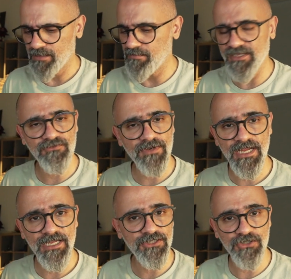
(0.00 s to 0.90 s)

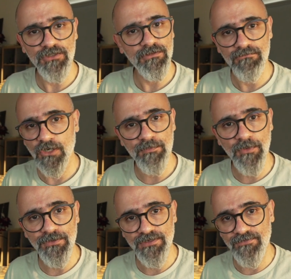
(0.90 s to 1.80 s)
mid-range
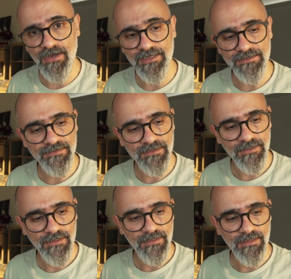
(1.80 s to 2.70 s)
Oppo device.
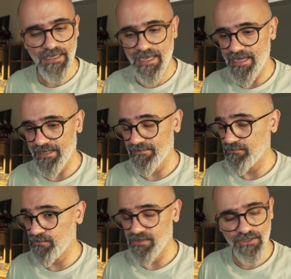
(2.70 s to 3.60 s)
And
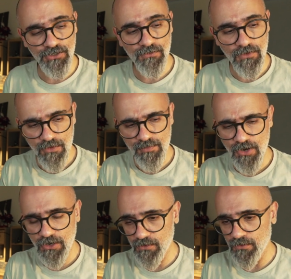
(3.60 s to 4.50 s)
with the new
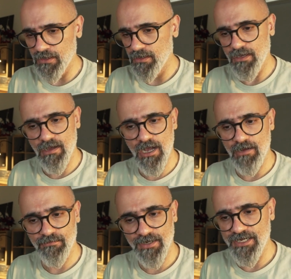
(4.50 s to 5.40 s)
Oppo
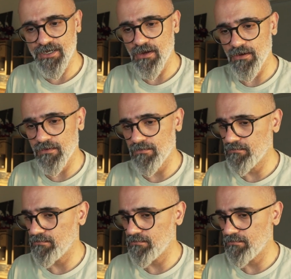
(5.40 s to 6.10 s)
Reno